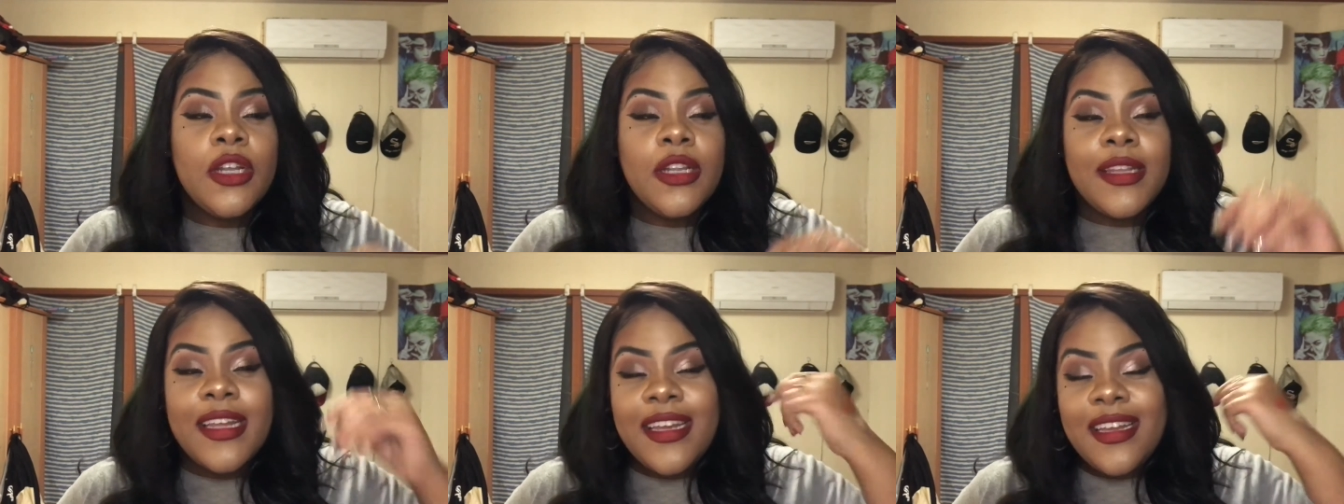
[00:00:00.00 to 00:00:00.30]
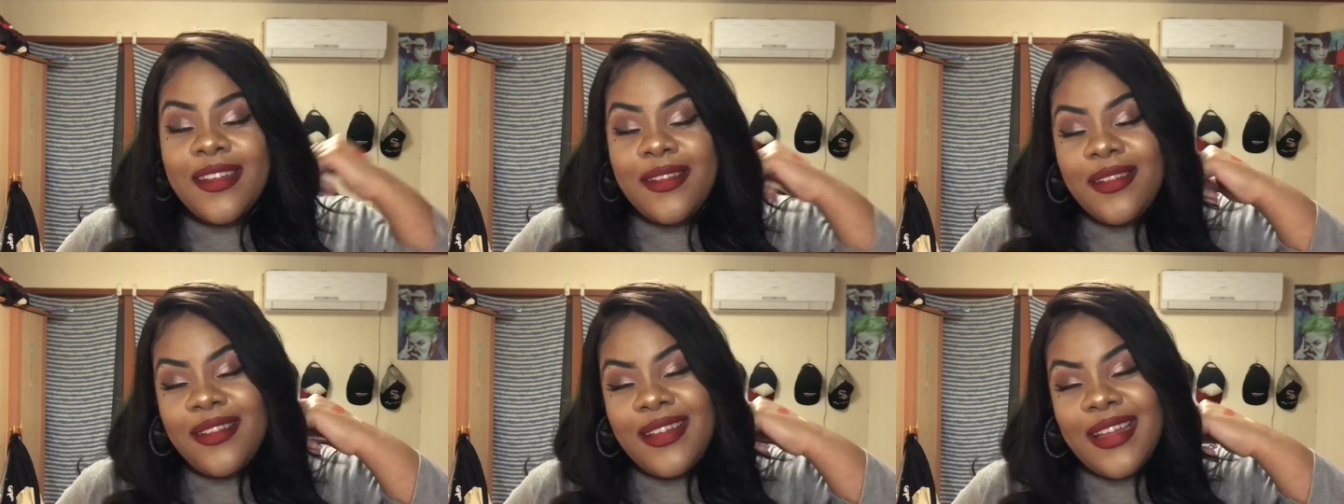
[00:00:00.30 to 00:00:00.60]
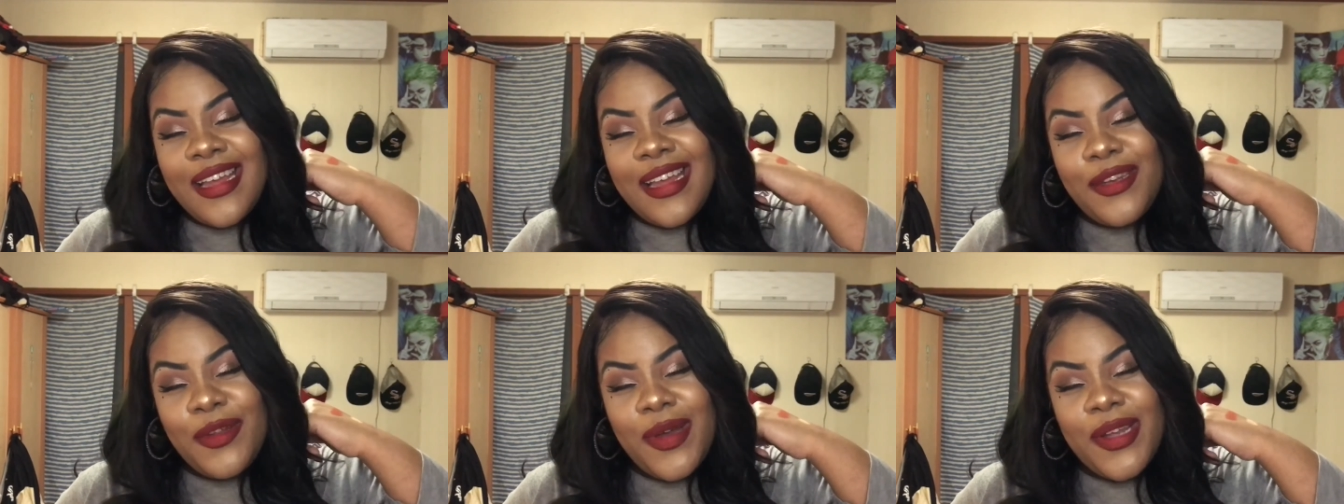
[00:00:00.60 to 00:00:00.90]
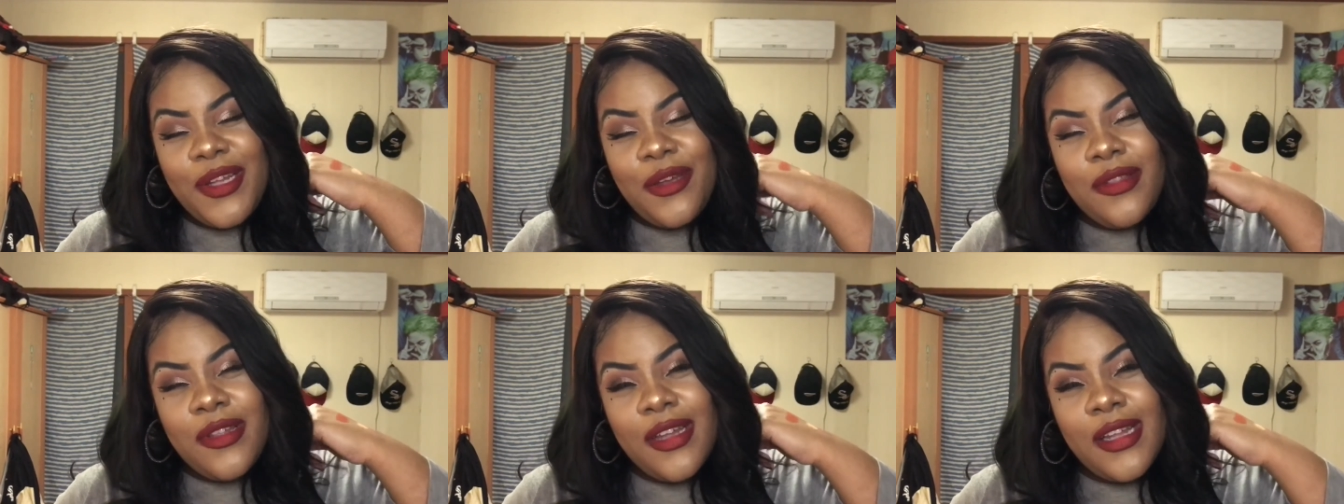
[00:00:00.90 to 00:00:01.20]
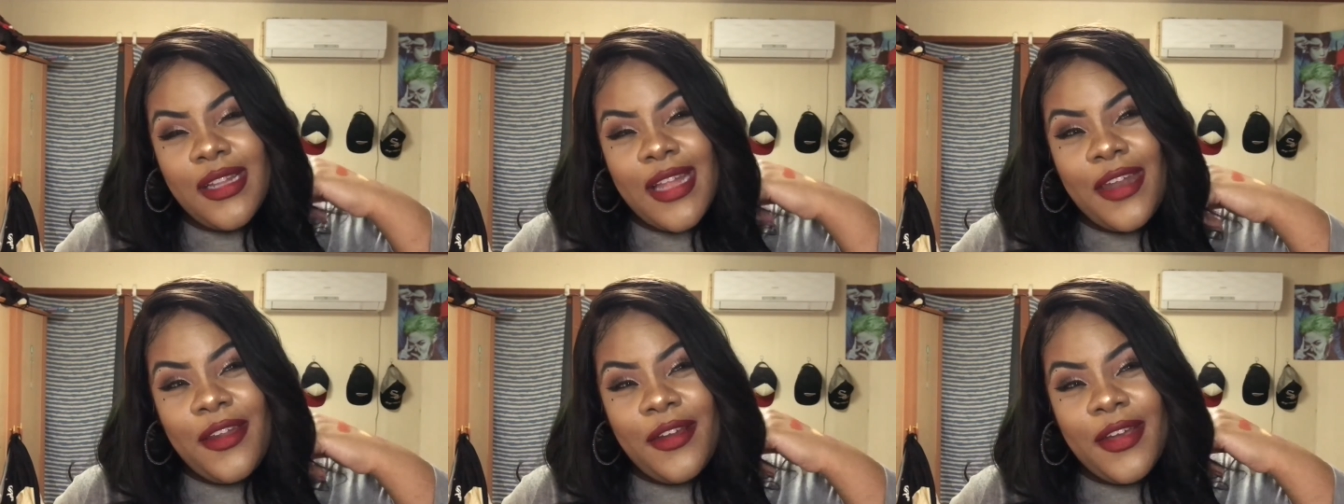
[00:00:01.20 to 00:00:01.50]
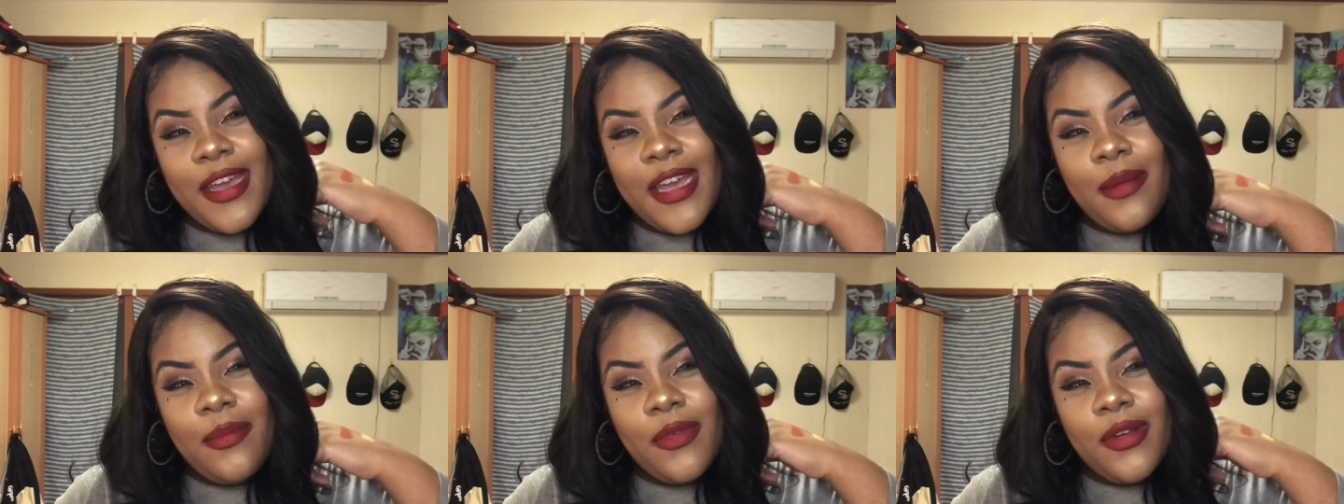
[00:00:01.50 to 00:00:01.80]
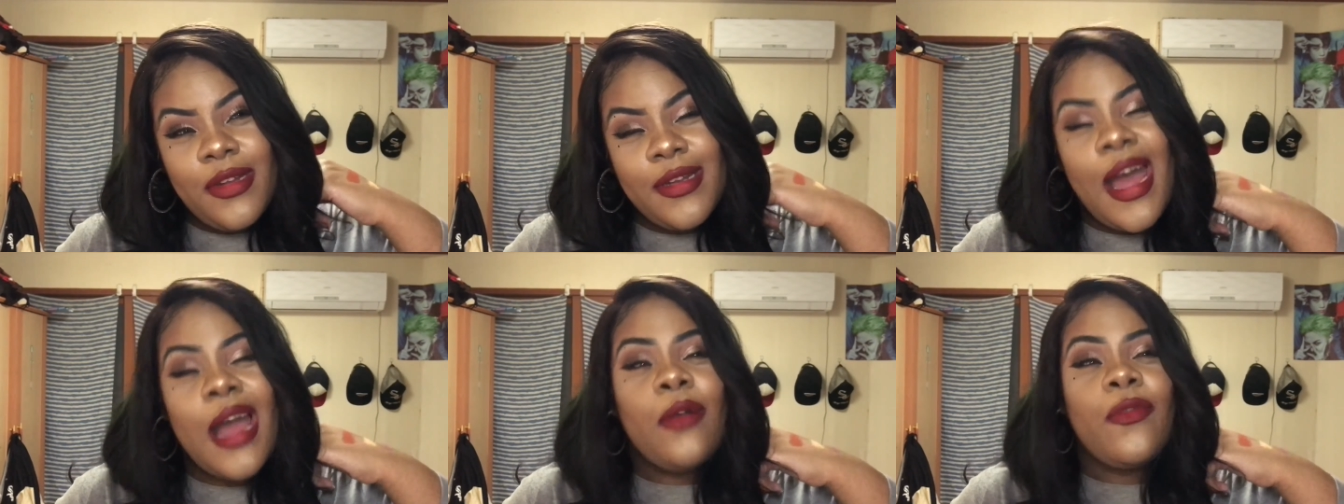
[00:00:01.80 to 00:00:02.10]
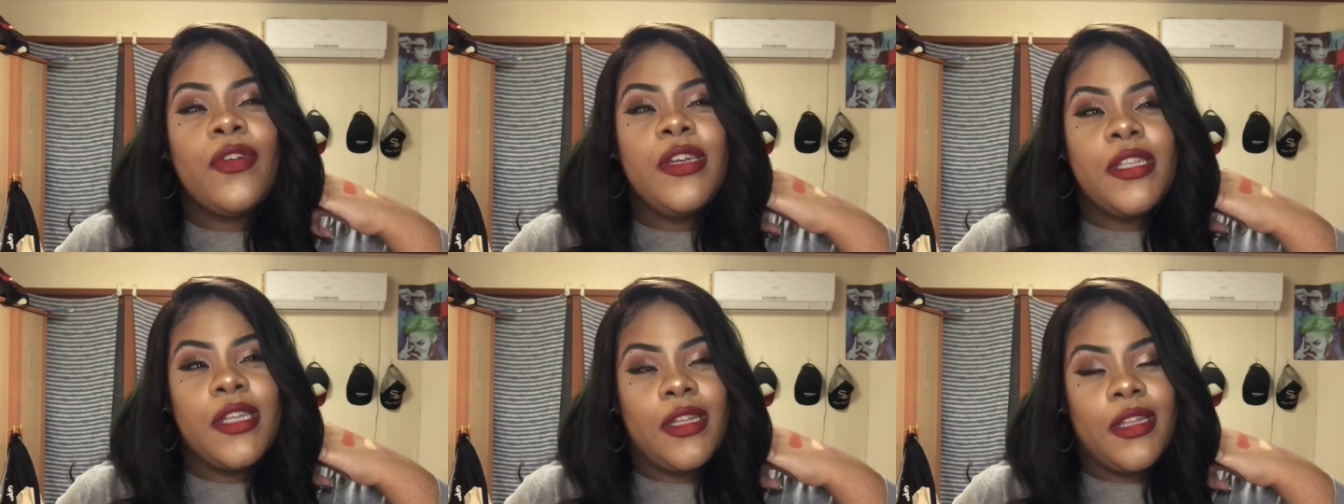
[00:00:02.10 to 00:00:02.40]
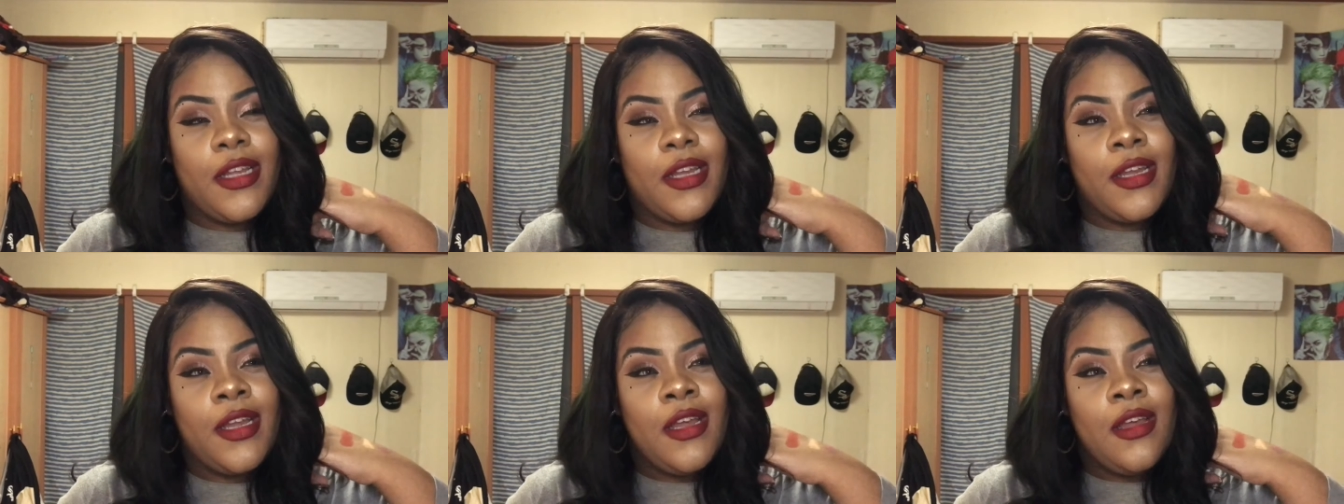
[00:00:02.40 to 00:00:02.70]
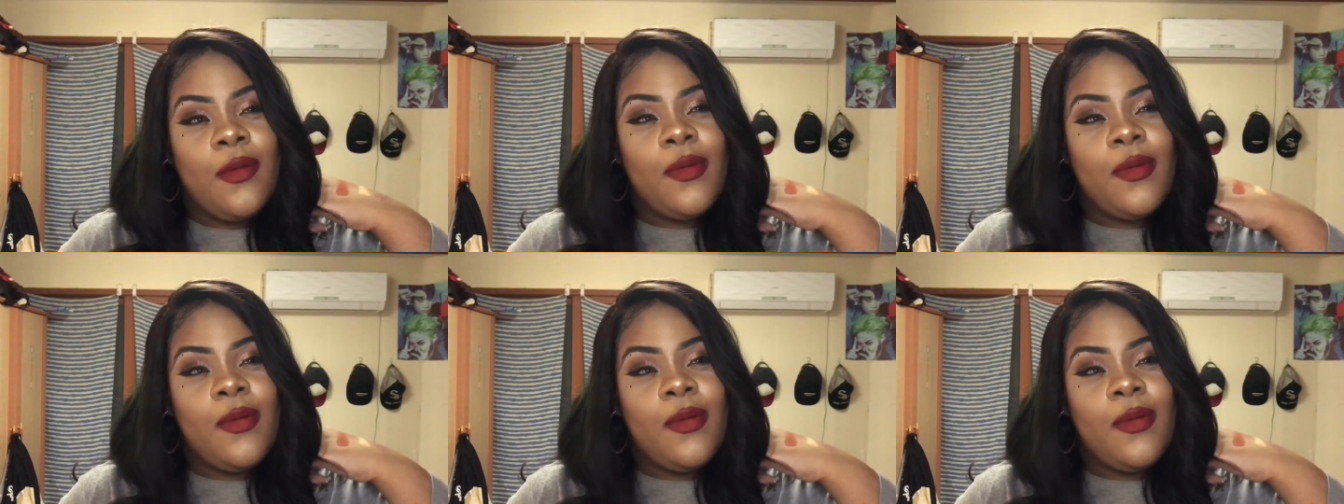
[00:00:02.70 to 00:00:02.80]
Like, do I use it a lot on camera? Not recently.